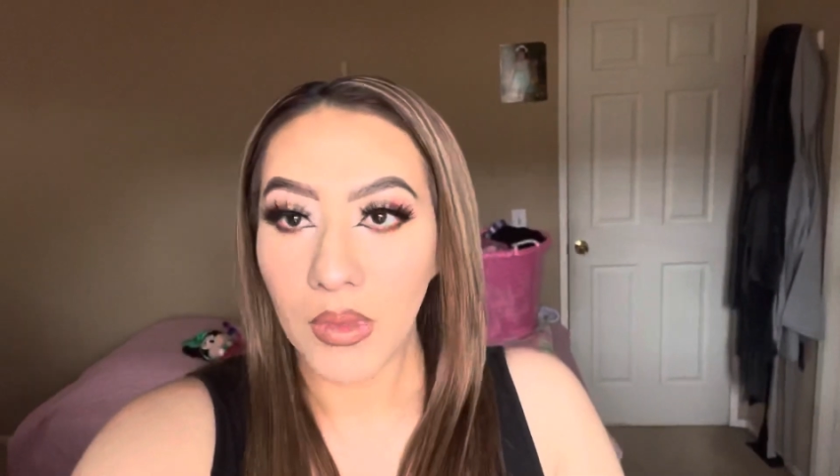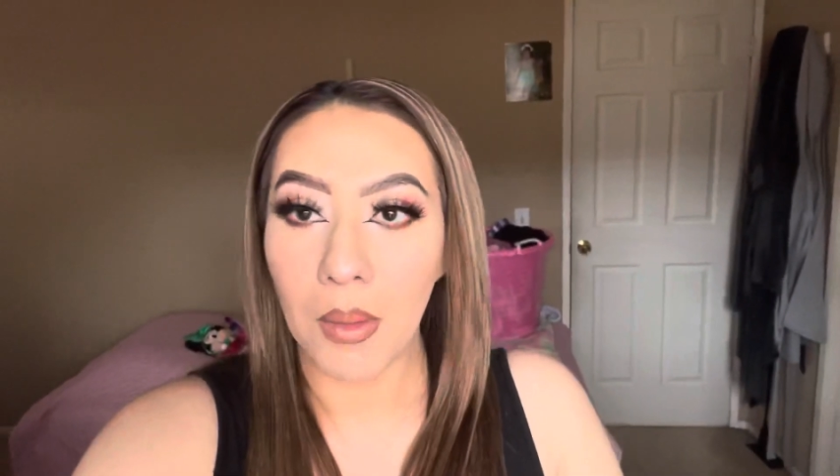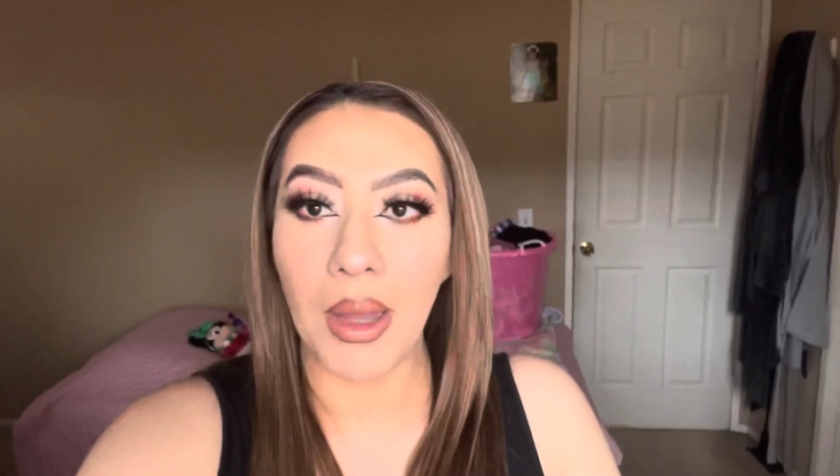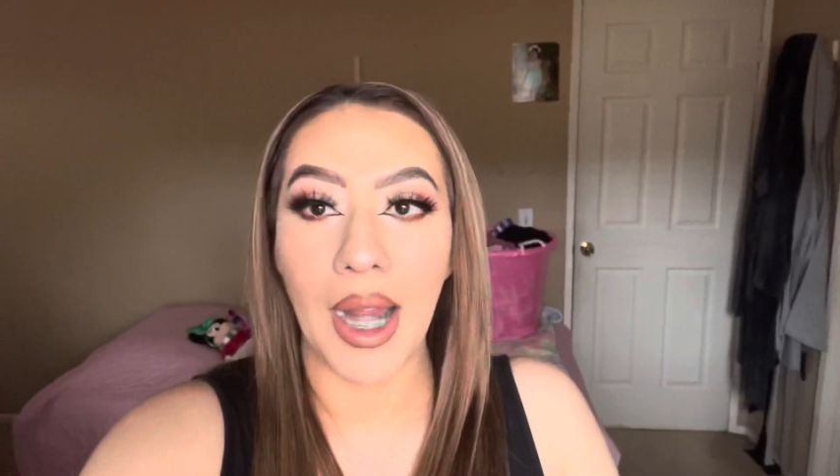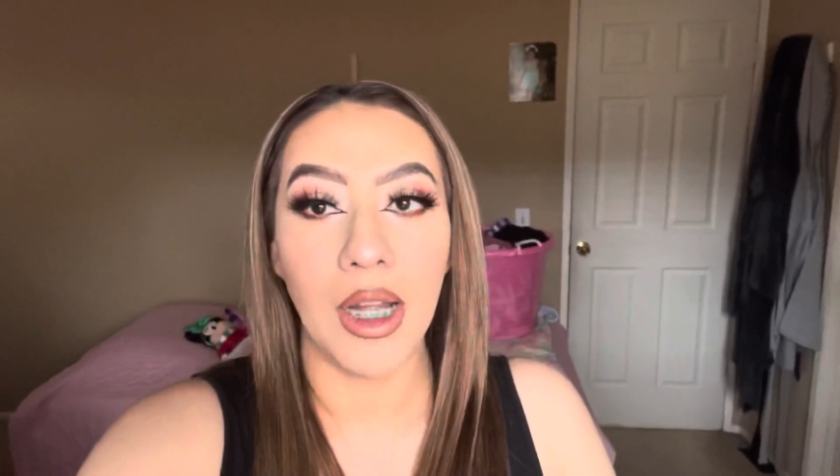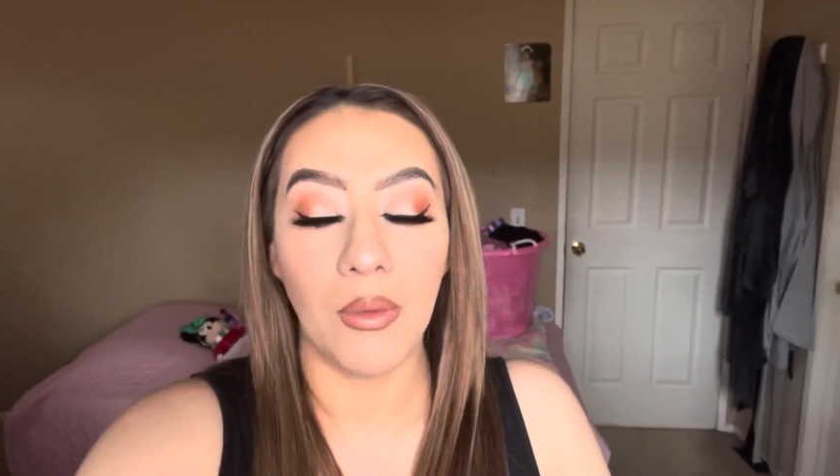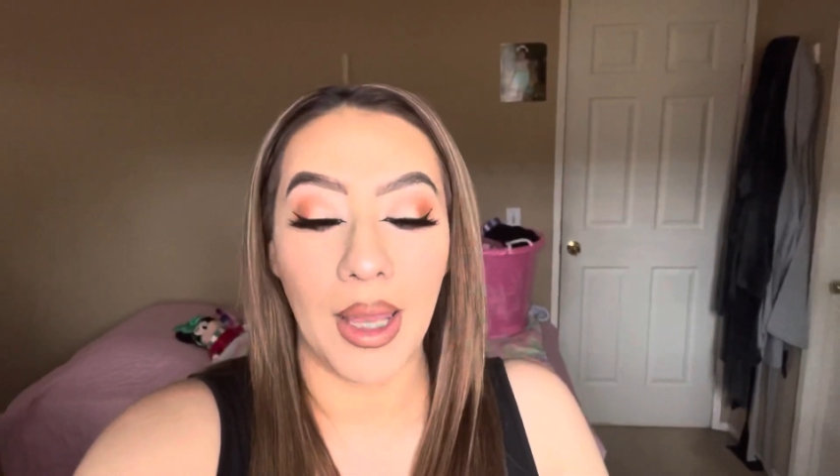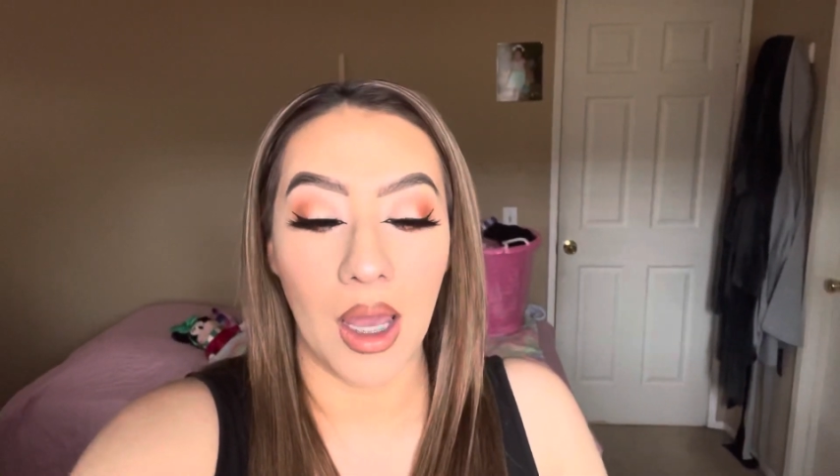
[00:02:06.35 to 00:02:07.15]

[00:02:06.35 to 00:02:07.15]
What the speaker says: But anyway,